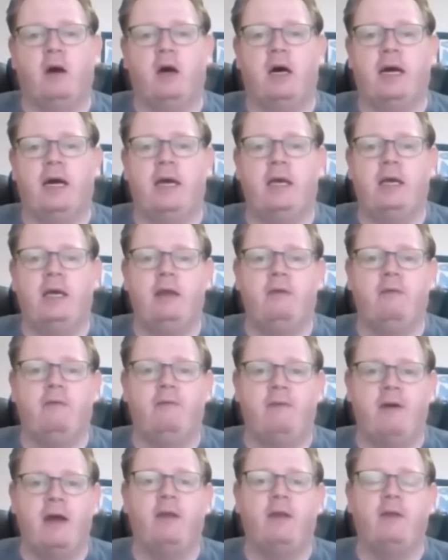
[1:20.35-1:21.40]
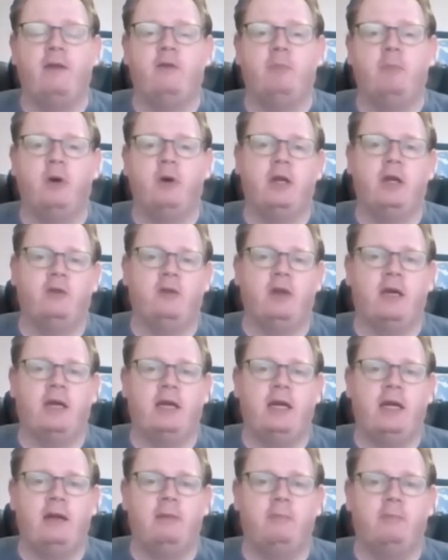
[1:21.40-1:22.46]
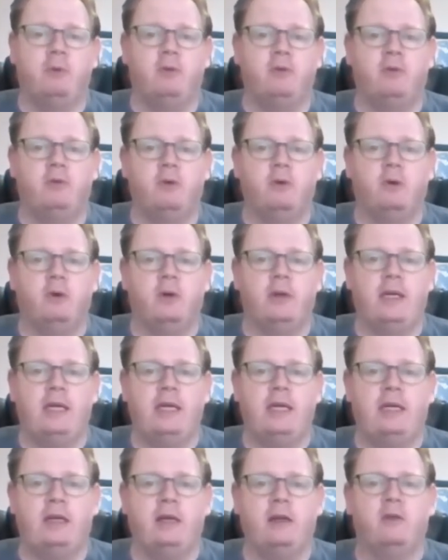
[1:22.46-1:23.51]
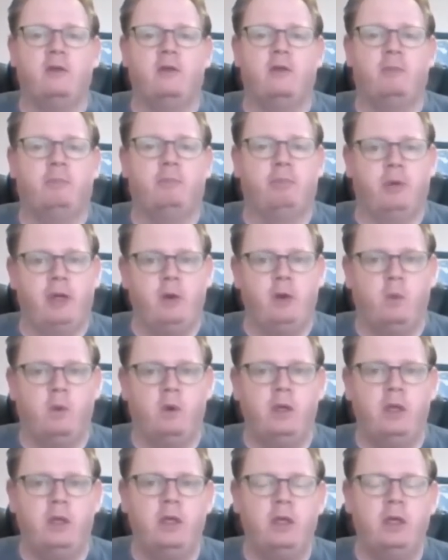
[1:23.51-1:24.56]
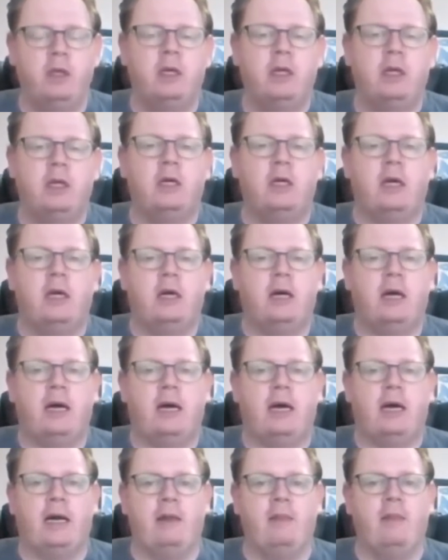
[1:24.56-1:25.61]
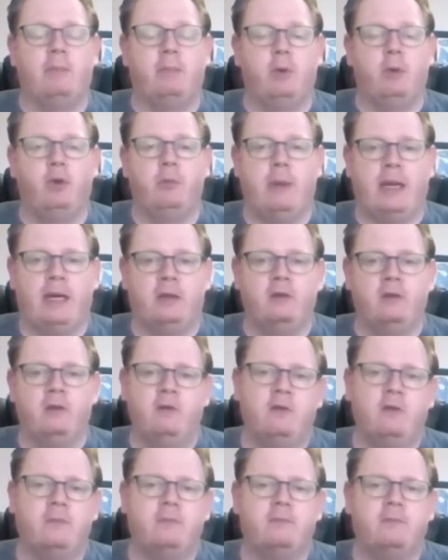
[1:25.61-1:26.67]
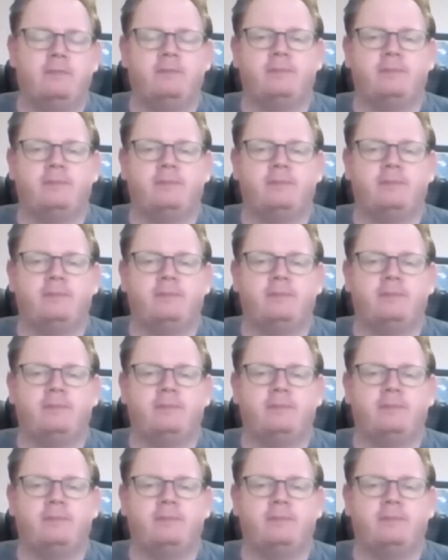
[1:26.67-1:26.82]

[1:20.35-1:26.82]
I found this book in a secondhand bookstore in Springwood, in the Blue Mountains.